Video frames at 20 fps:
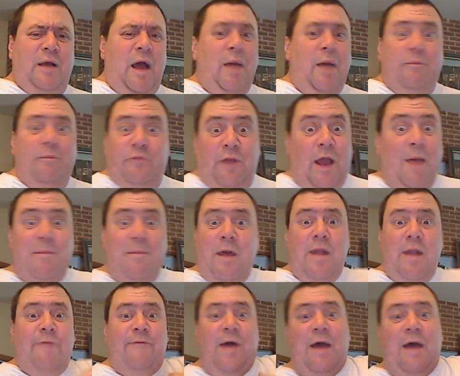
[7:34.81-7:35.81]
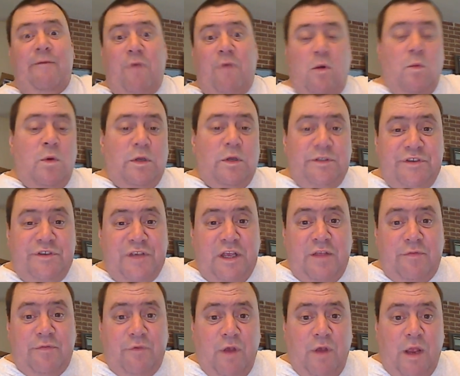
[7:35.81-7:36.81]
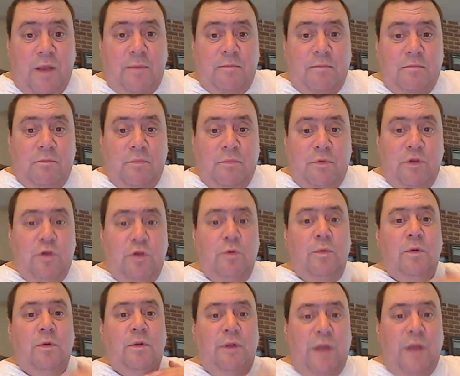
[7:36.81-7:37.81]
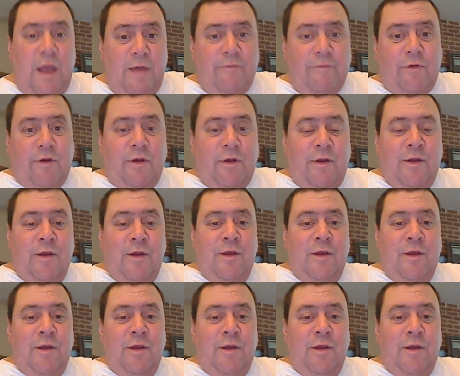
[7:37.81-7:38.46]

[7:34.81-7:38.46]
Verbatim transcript: I'm saying I'm not a 501c3. You will never.